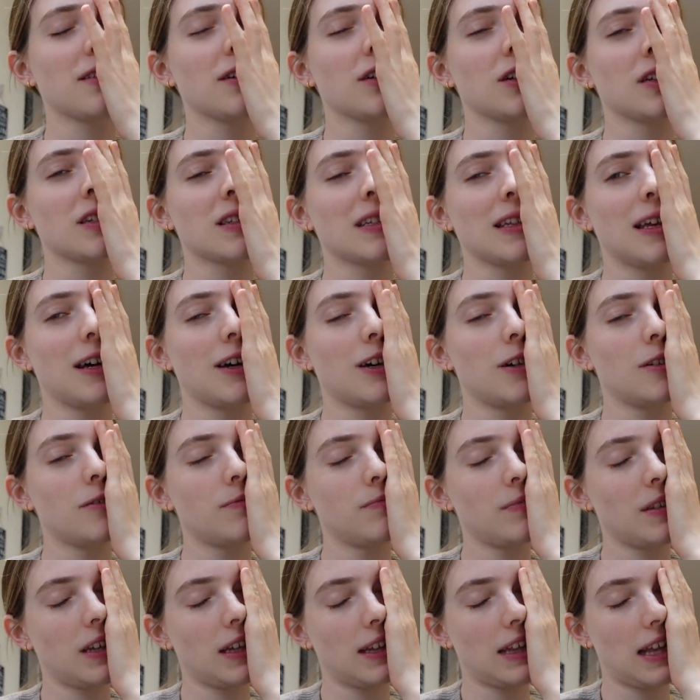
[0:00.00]
to Oslo,
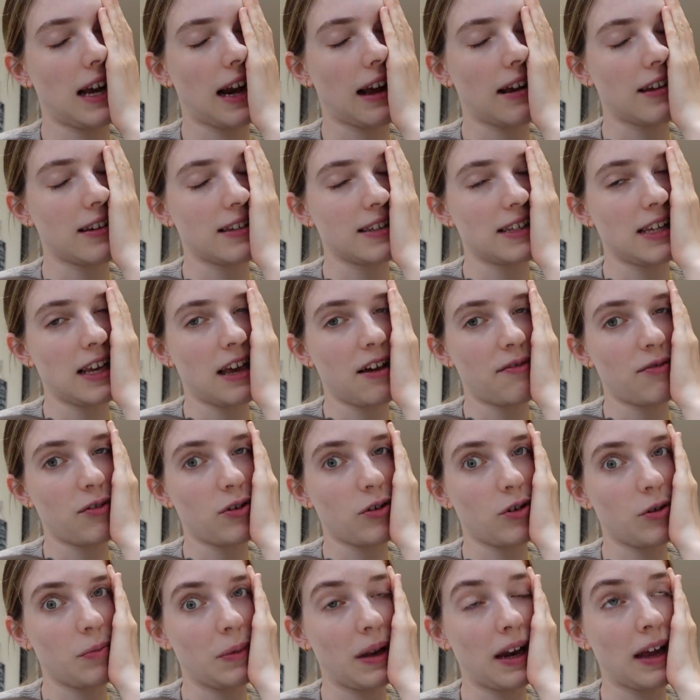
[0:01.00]
and then I can't see her for a
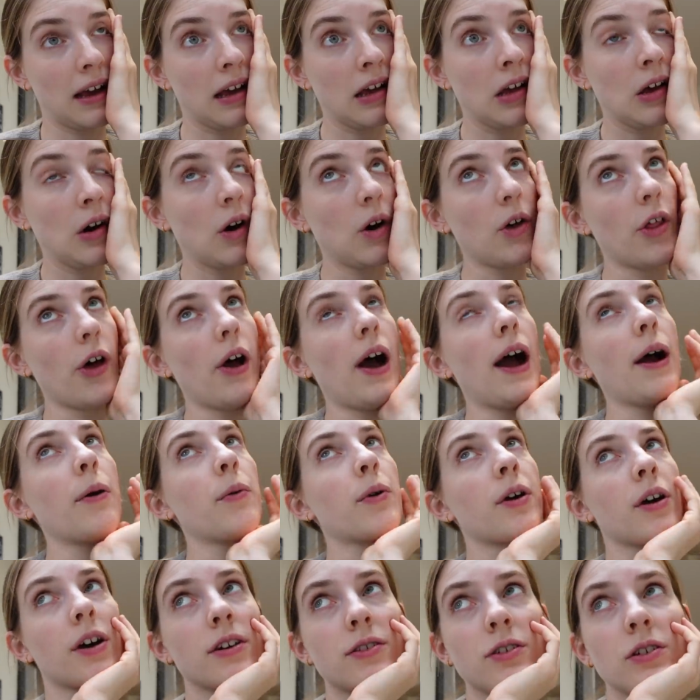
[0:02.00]
hot minute. Although I want
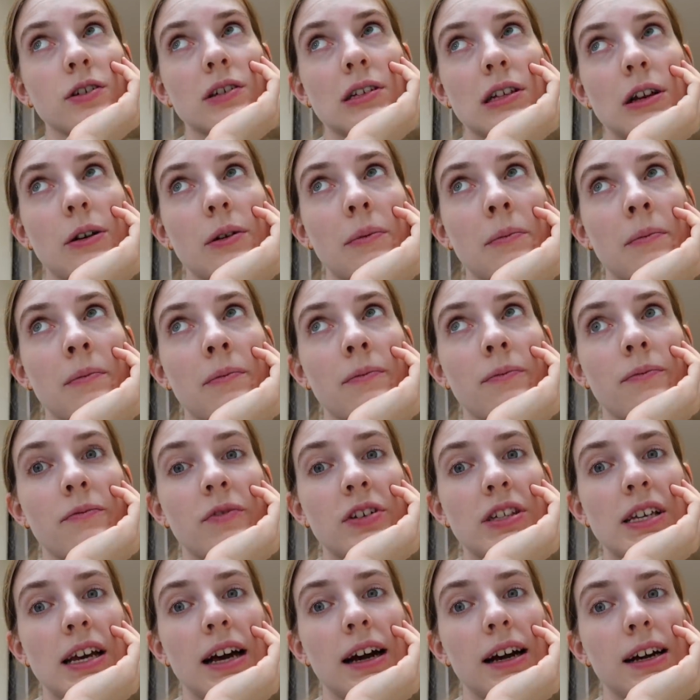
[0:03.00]
to go to Oslo and
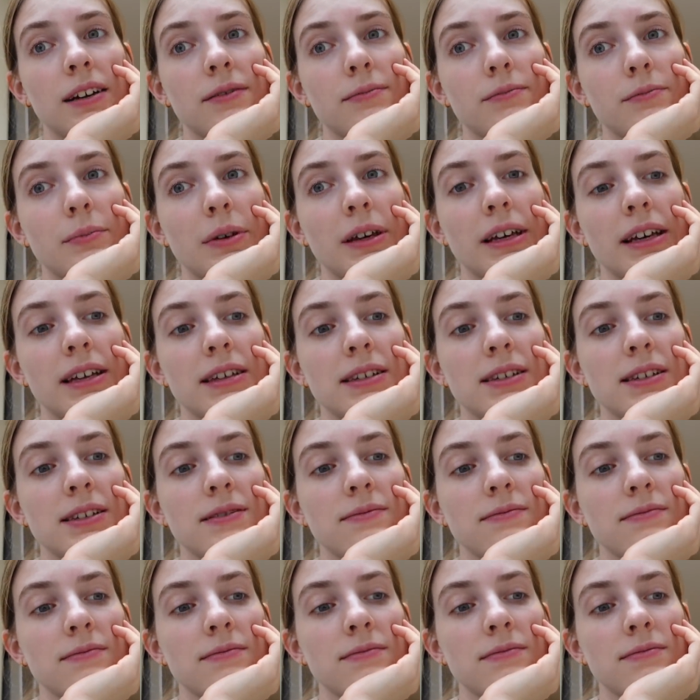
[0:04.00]
visit her because
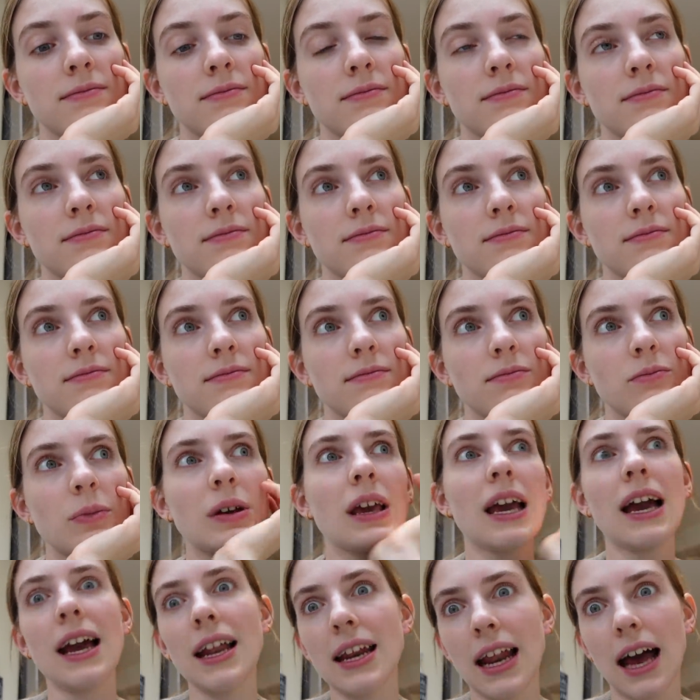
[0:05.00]
we
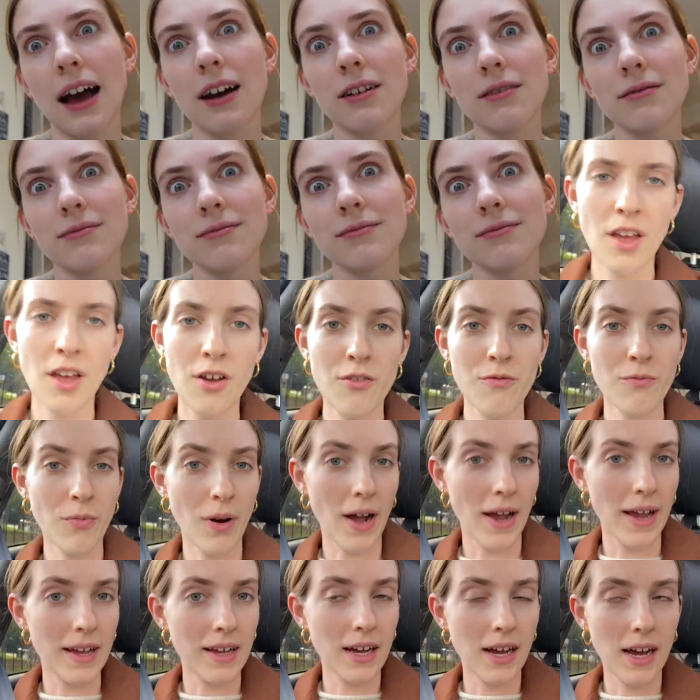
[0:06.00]
can now.
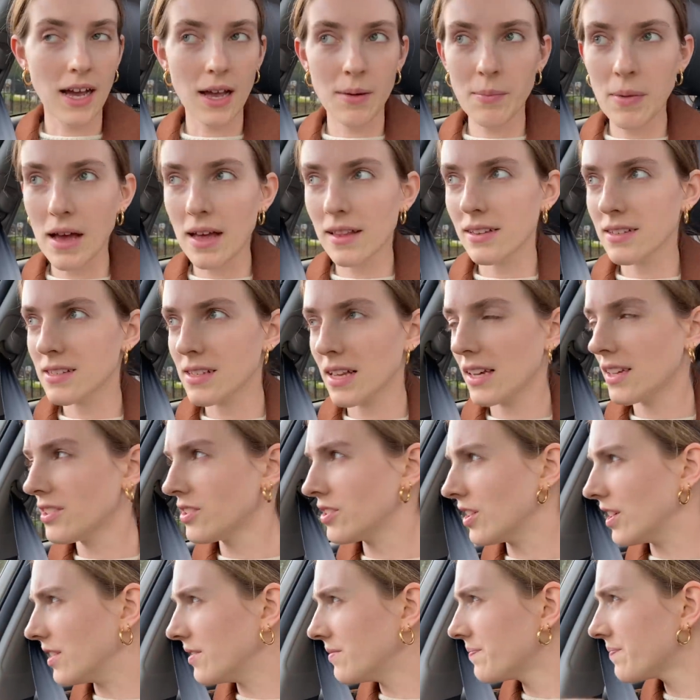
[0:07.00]
Right, I'm at the
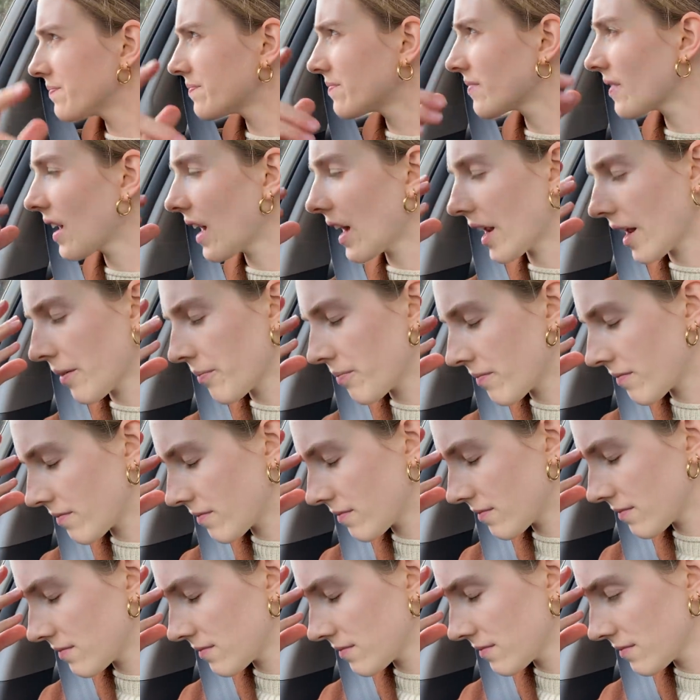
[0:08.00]
station and I'm,
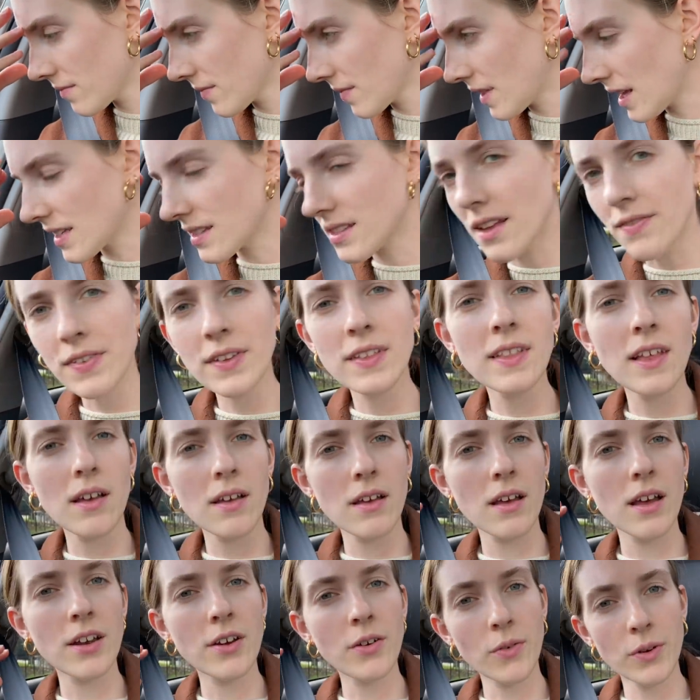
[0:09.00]
there's nothing that
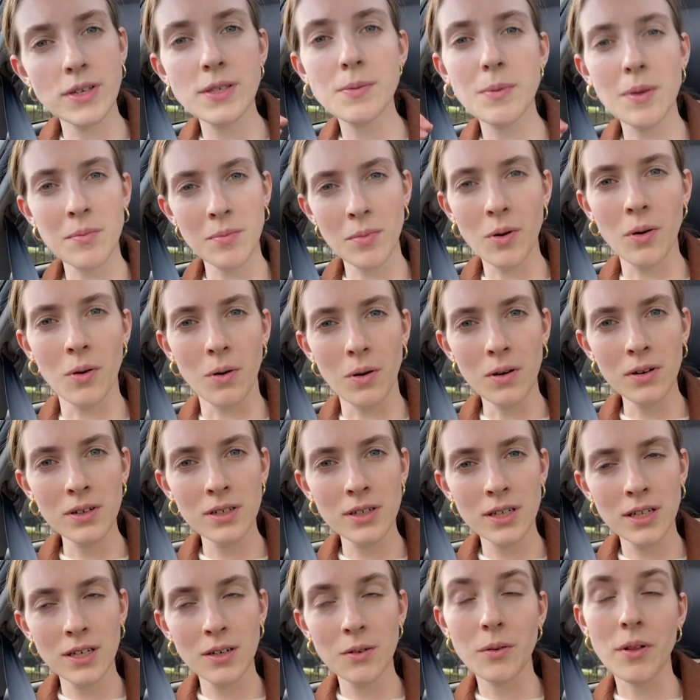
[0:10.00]
annoys me more.
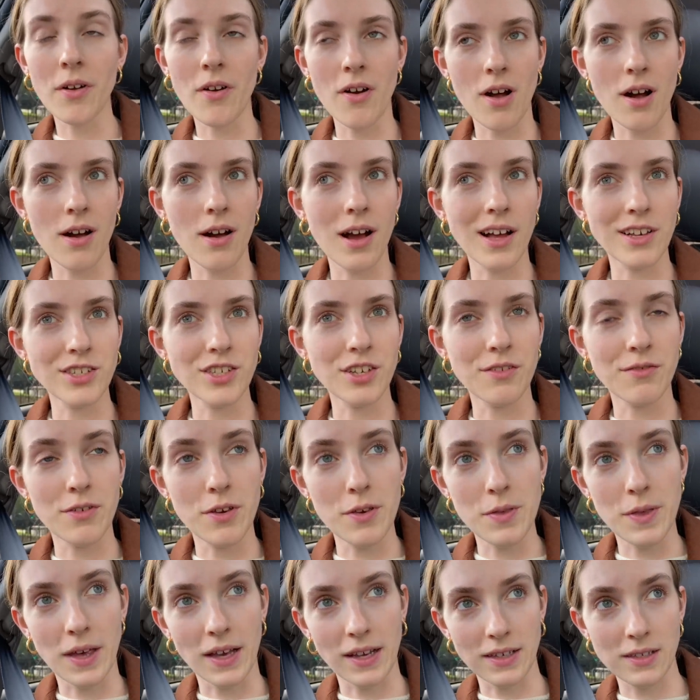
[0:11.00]
Well, there are actually a few
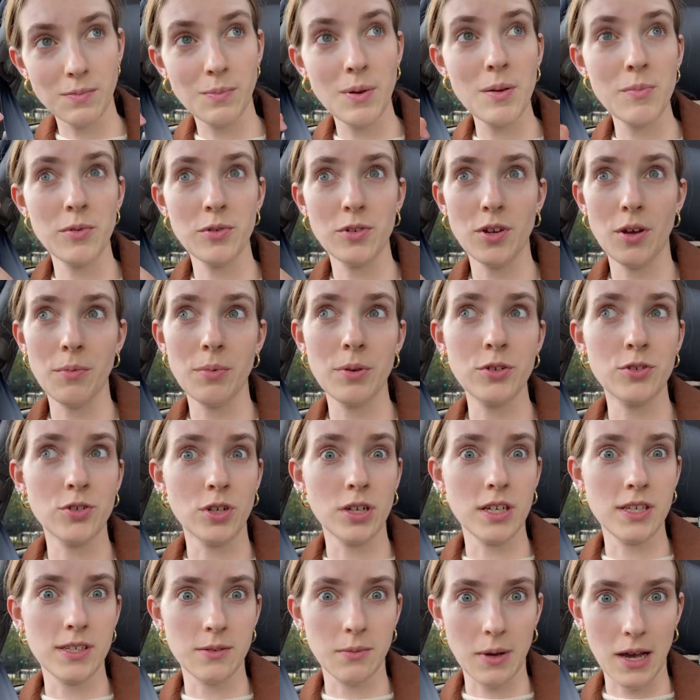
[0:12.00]
things. People who don't put
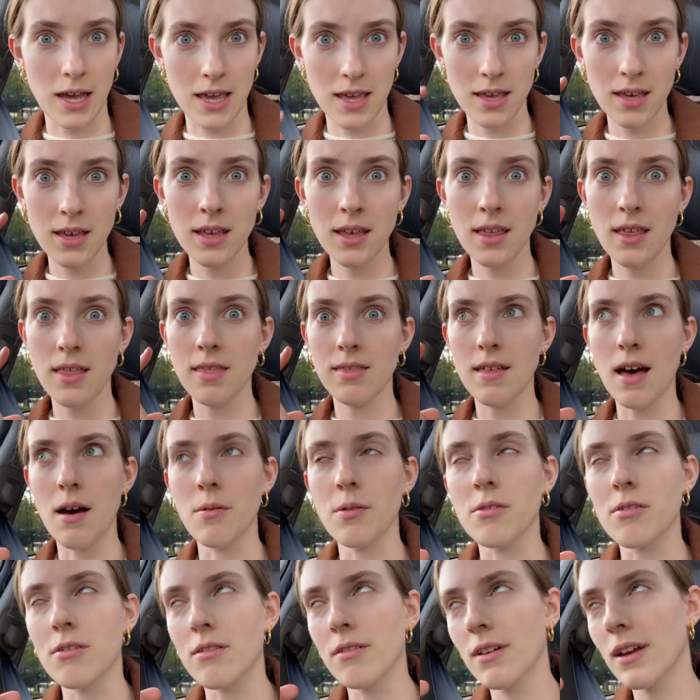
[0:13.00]
trolleys away. That one
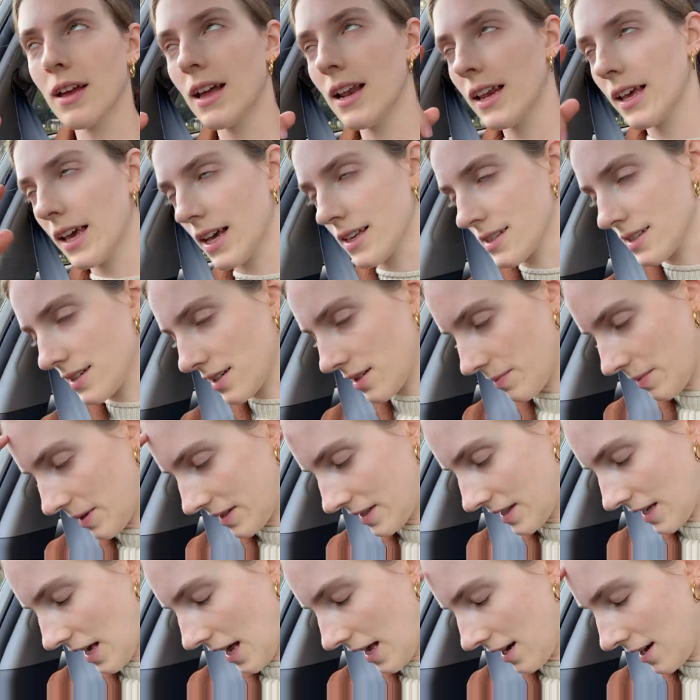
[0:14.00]
really gets under my
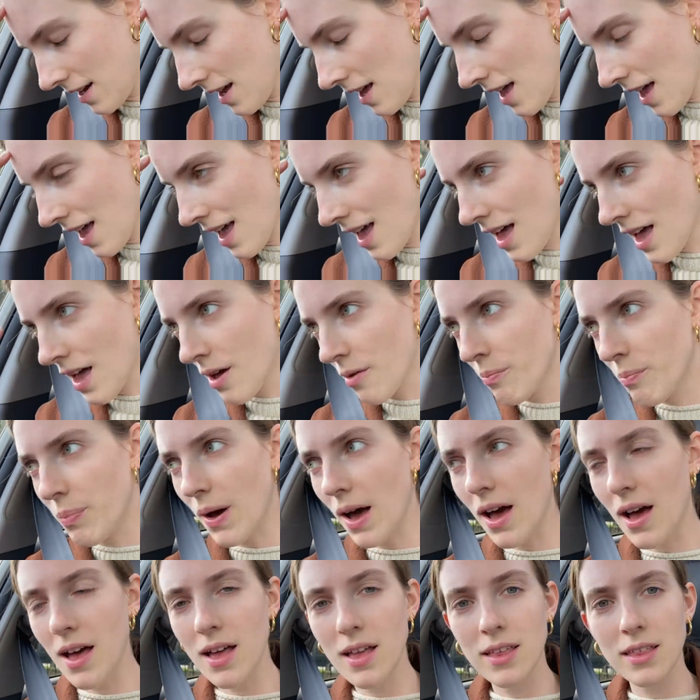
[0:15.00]
skin.
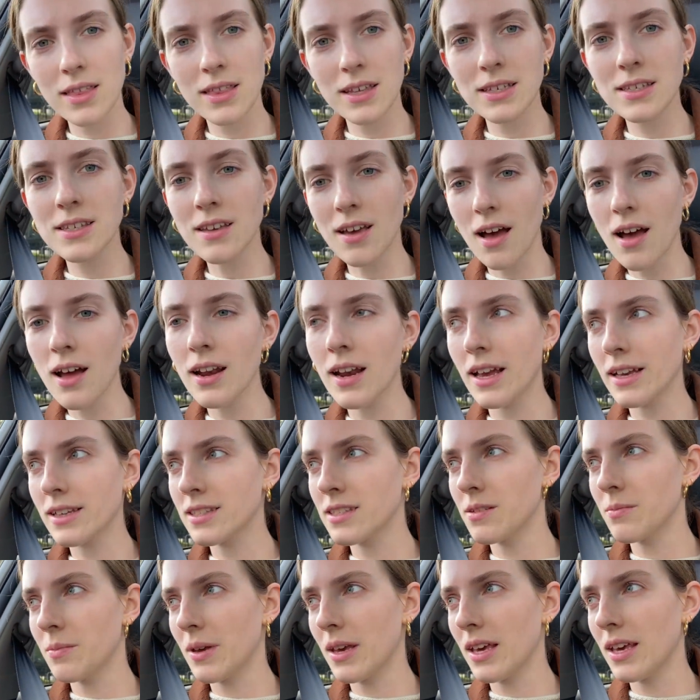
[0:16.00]
But this car next
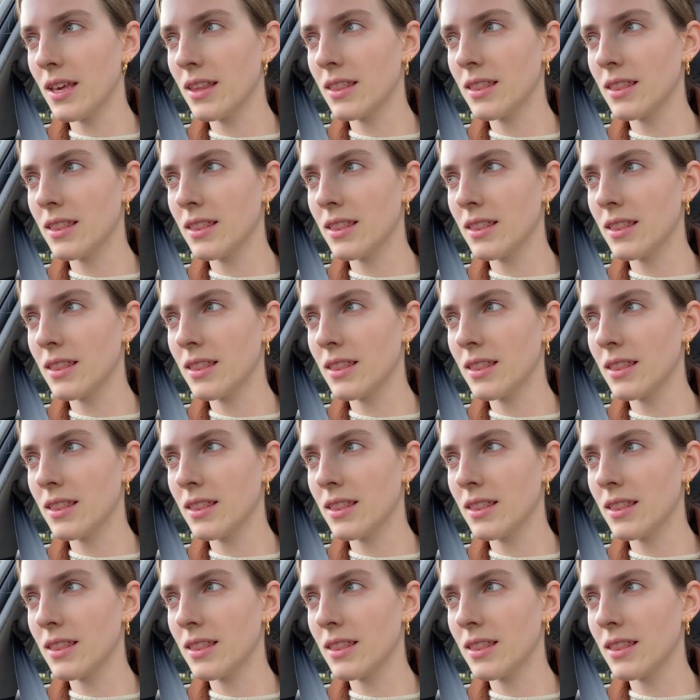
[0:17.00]
to me